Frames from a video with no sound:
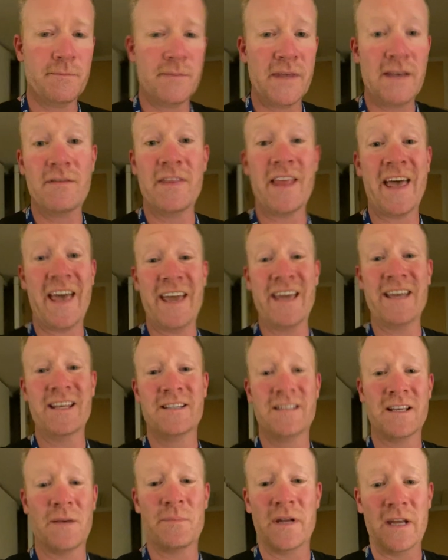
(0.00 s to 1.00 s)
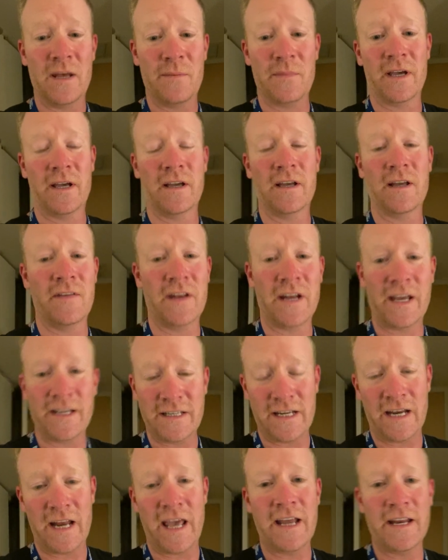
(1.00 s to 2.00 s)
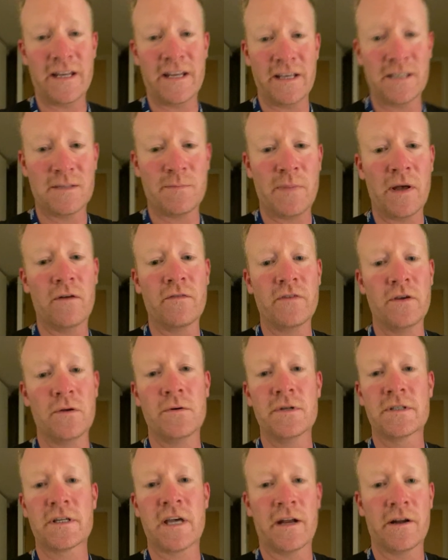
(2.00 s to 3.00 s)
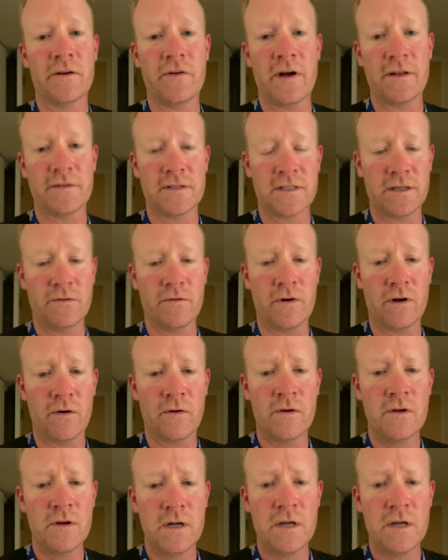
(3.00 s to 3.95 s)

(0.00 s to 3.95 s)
even the AIDS epidemic in the 1980s. Bellevue was kind of ground zero.